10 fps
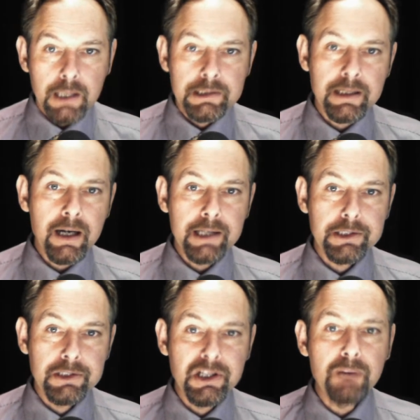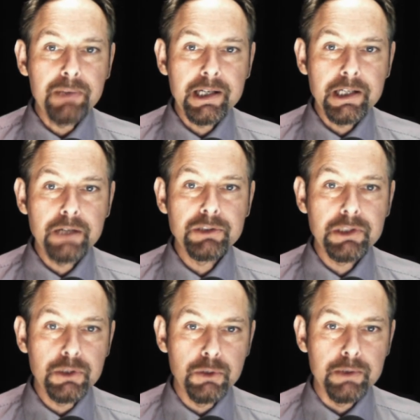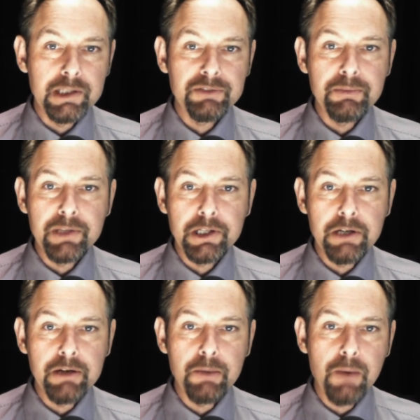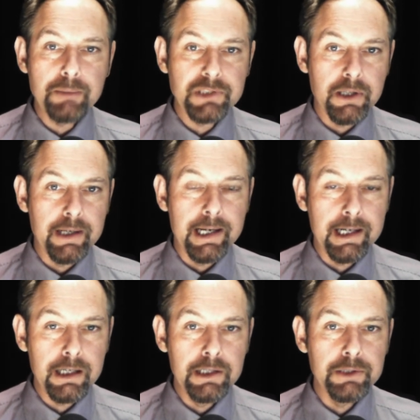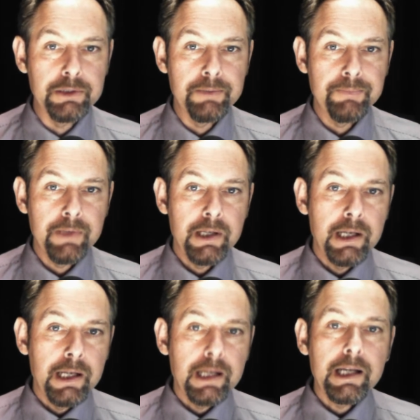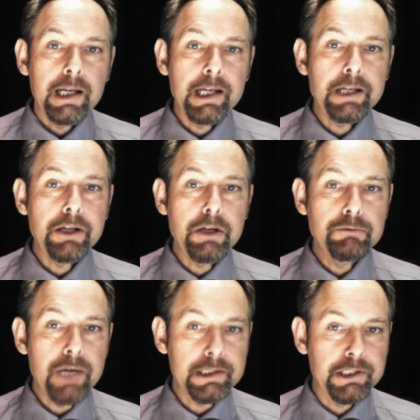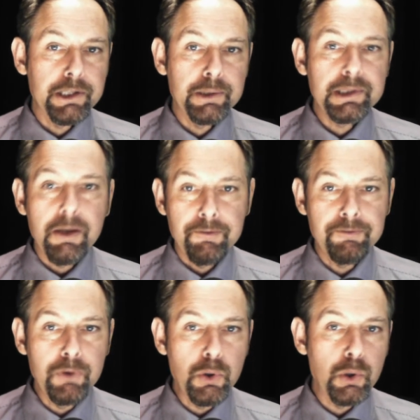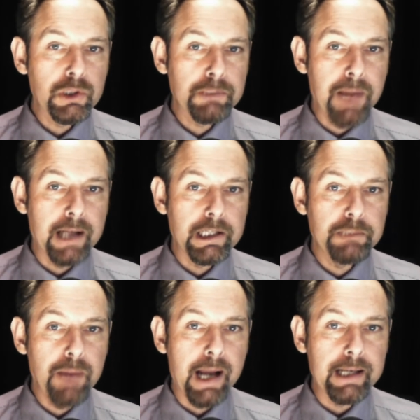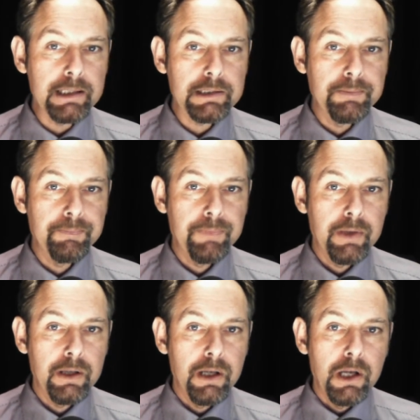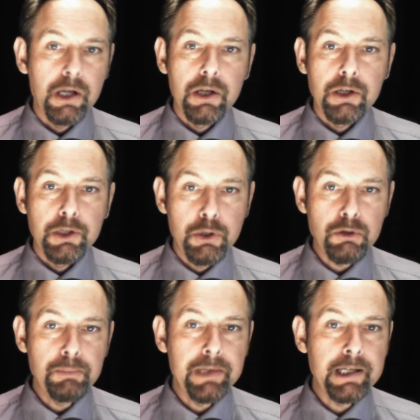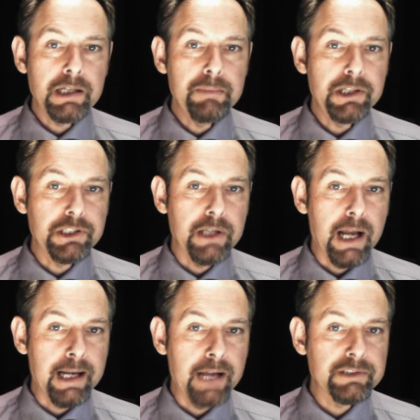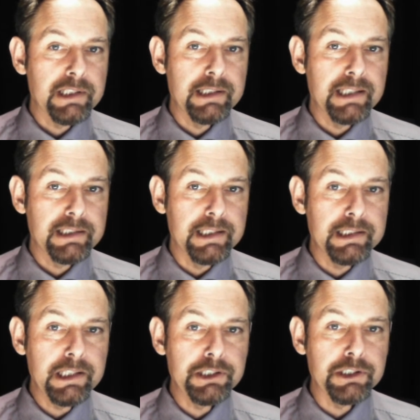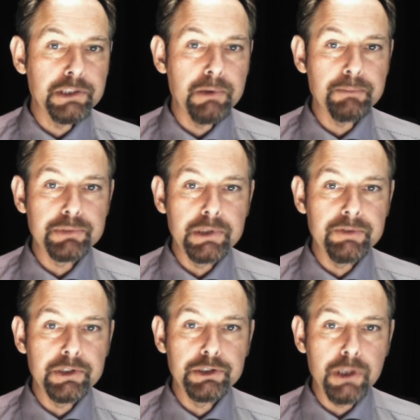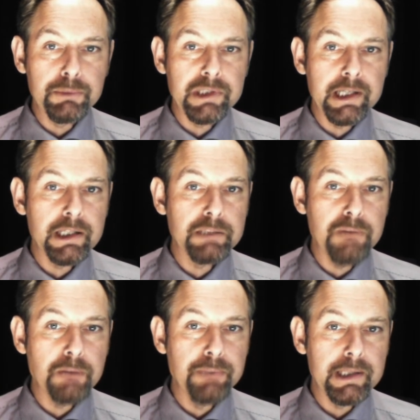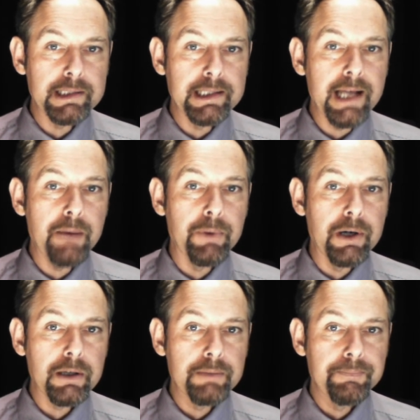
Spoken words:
Tonight's top EU stories from the EUnit website include: EU rescues 4 Spanish banks. European Commission announces its decision to improve the JobSeeker's mobility network.